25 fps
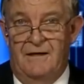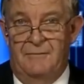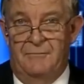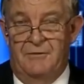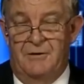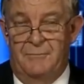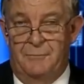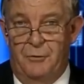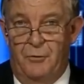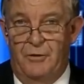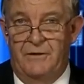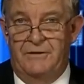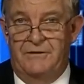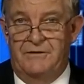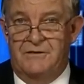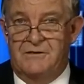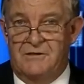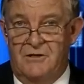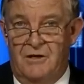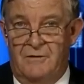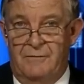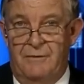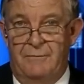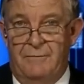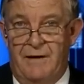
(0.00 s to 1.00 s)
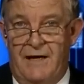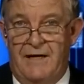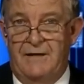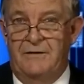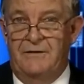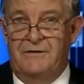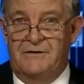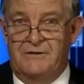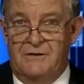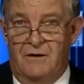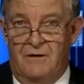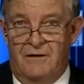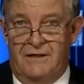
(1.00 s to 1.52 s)
But the point that's got to be made
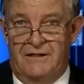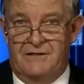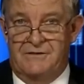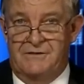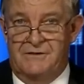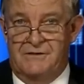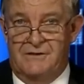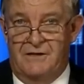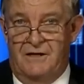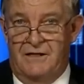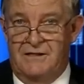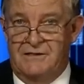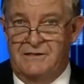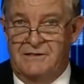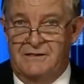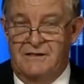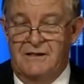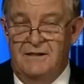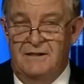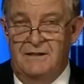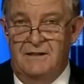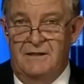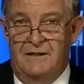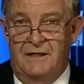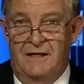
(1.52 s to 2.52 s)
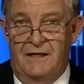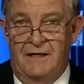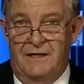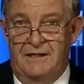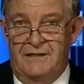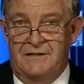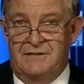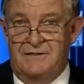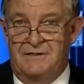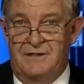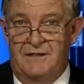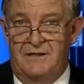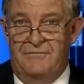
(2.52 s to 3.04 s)
in this whole exercise
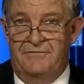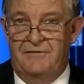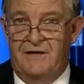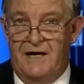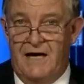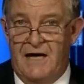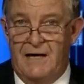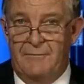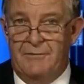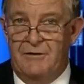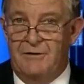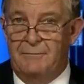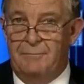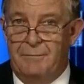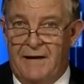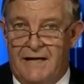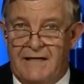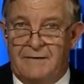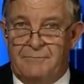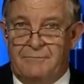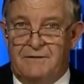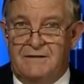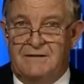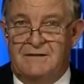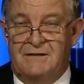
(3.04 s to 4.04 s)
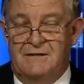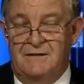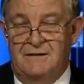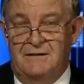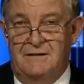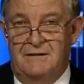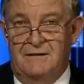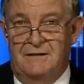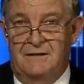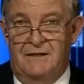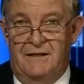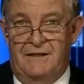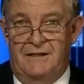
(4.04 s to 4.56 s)
is that if carbon abatement
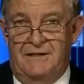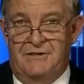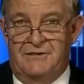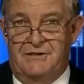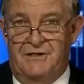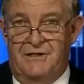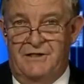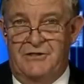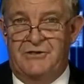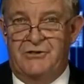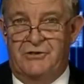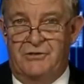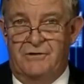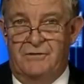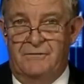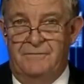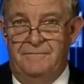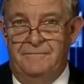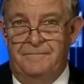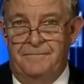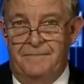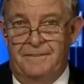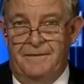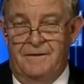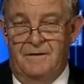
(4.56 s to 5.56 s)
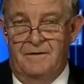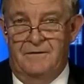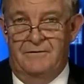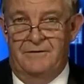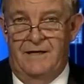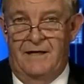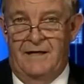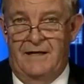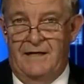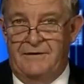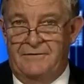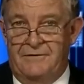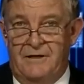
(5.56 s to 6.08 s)
is an issue,
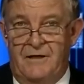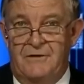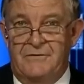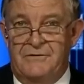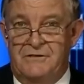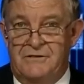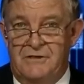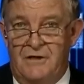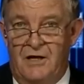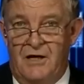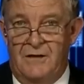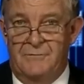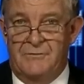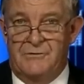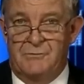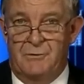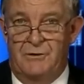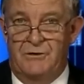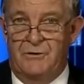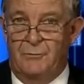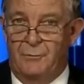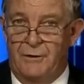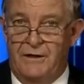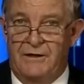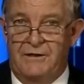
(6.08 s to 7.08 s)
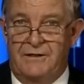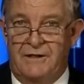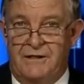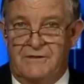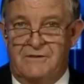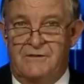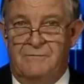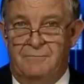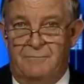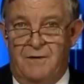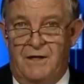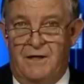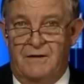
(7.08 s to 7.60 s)
then at those times when the wind
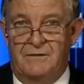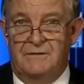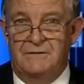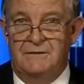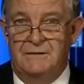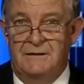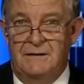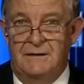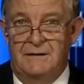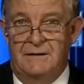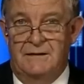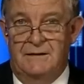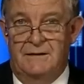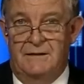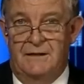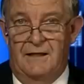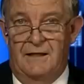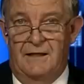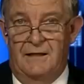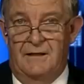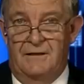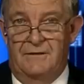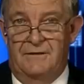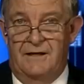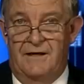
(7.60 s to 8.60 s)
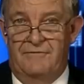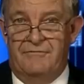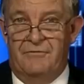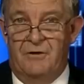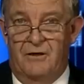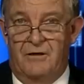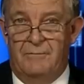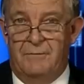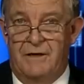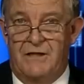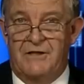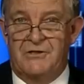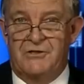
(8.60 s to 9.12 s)
doesn't blow, they've
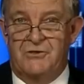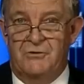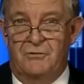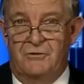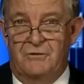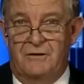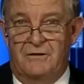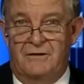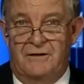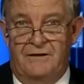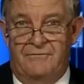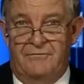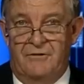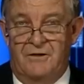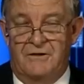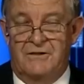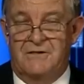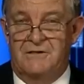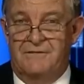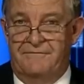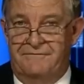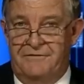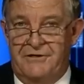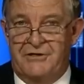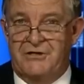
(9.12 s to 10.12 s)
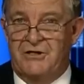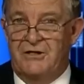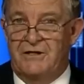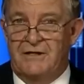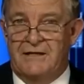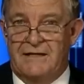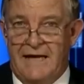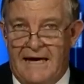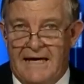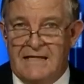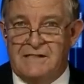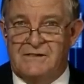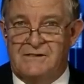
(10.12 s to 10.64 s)
got to make sure that they've got
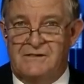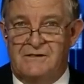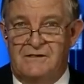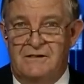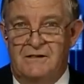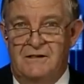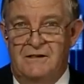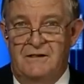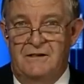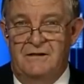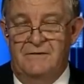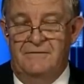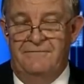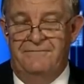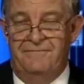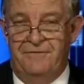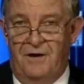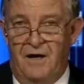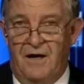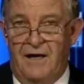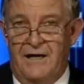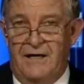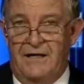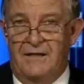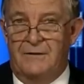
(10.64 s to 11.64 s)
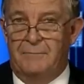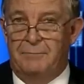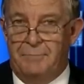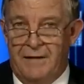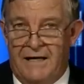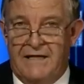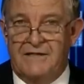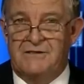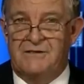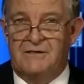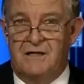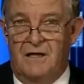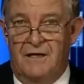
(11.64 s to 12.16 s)
sufficient gas-fired
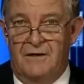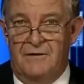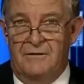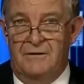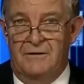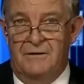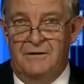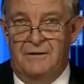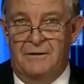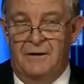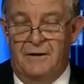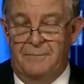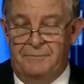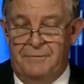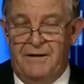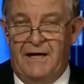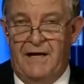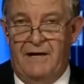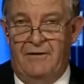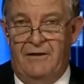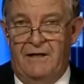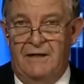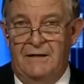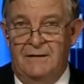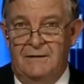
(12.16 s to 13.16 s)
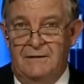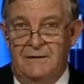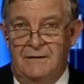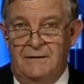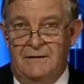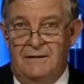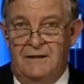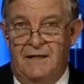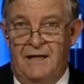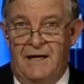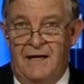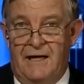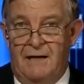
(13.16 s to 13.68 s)
baseload power.
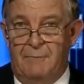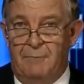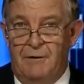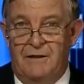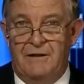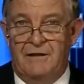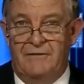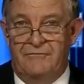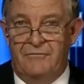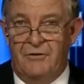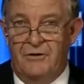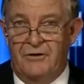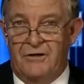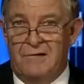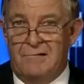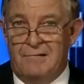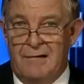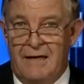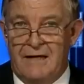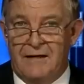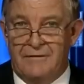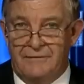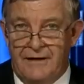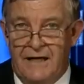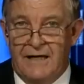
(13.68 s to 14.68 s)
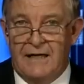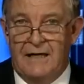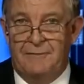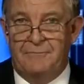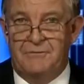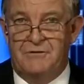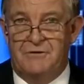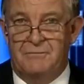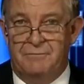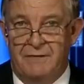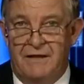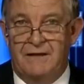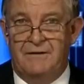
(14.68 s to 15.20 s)
And when they've got to crank that
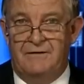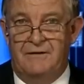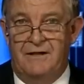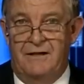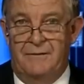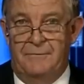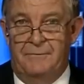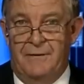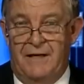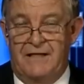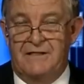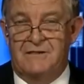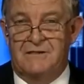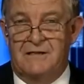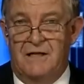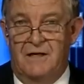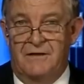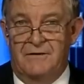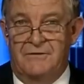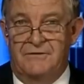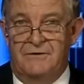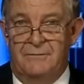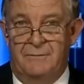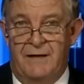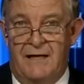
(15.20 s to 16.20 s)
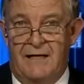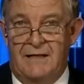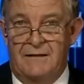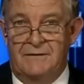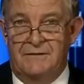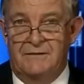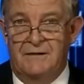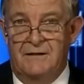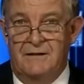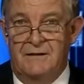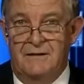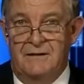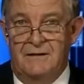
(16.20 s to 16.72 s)
up to meet their baseload
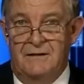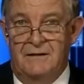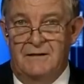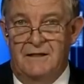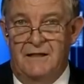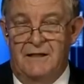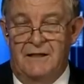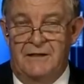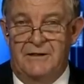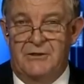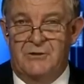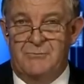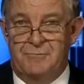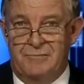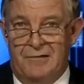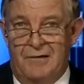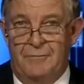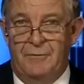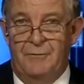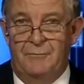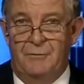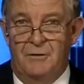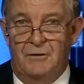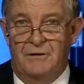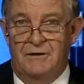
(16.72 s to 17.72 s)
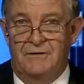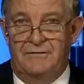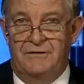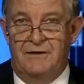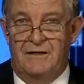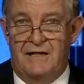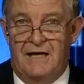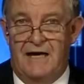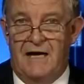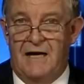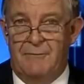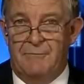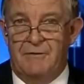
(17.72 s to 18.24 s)
demand, it's probable that
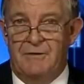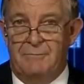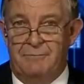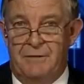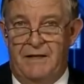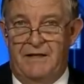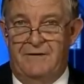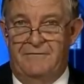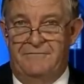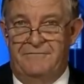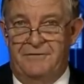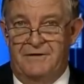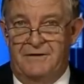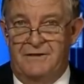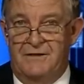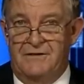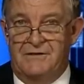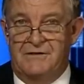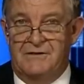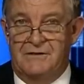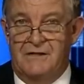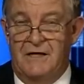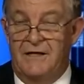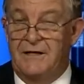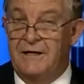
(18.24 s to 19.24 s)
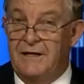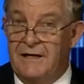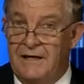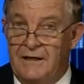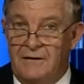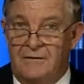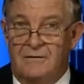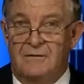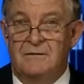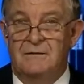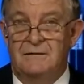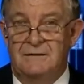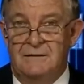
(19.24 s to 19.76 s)
the carbon benefit is
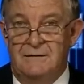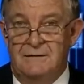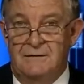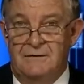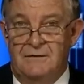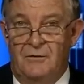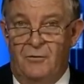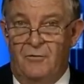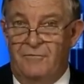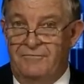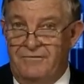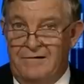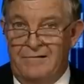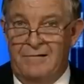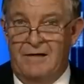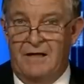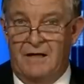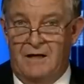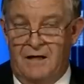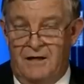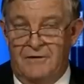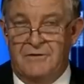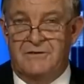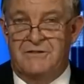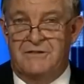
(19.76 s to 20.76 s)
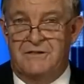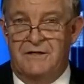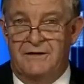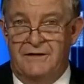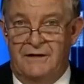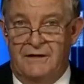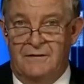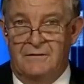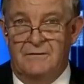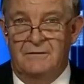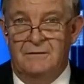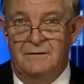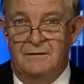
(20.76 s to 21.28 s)
nil or very close to
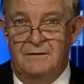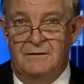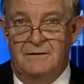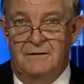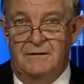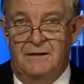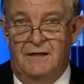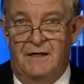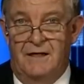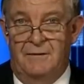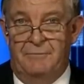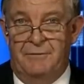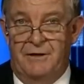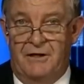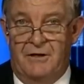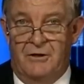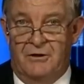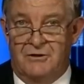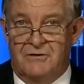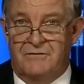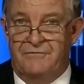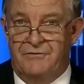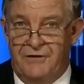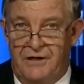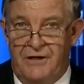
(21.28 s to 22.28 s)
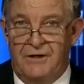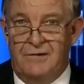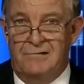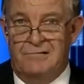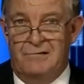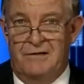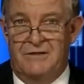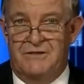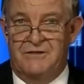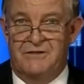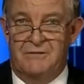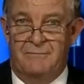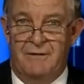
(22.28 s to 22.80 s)
nil because of the
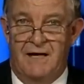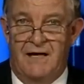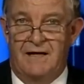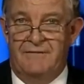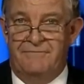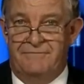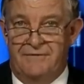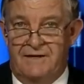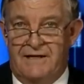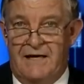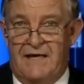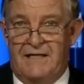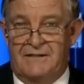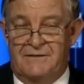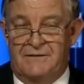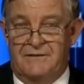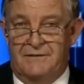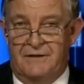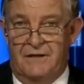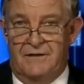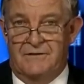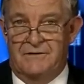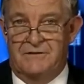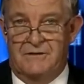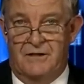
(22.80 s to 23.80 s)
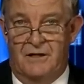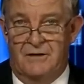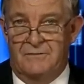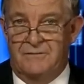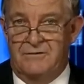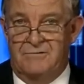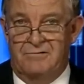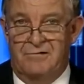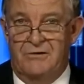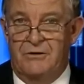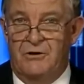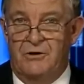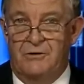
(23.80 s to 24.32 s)
increased demand for gas at those
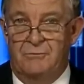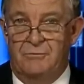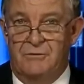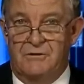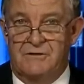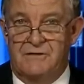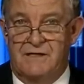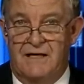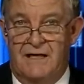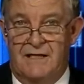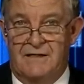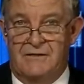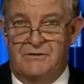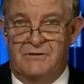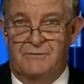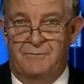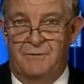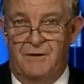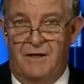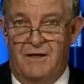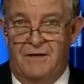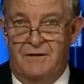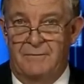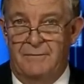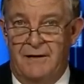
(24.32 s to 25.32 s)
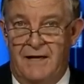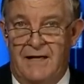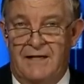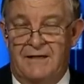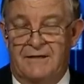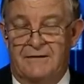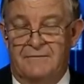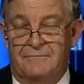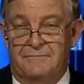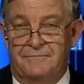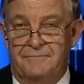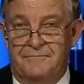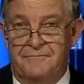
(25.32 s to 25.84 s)
times the renewables can't supply the
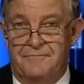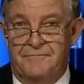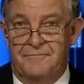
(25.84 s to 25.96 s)
market.